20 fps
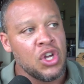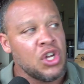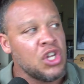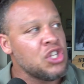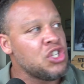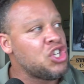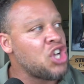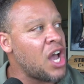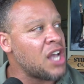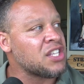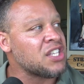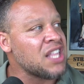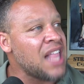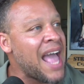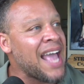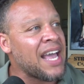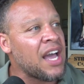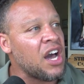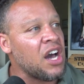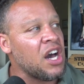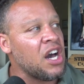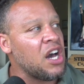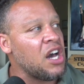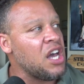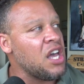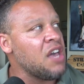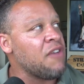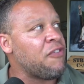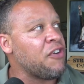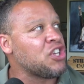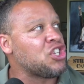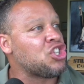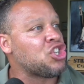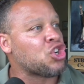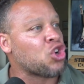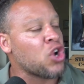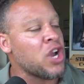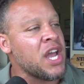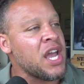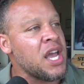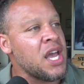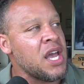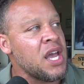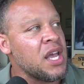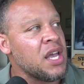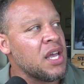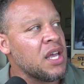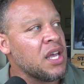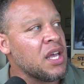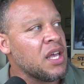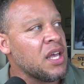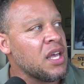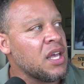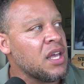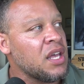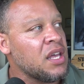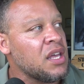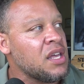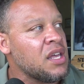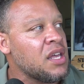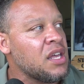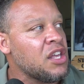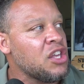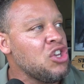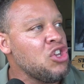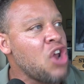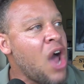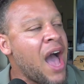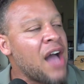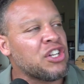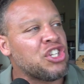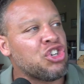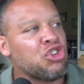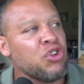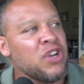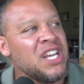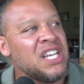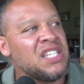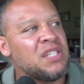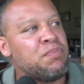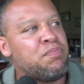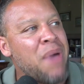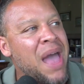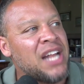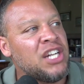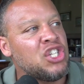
Just like if a tree, you know how trees bend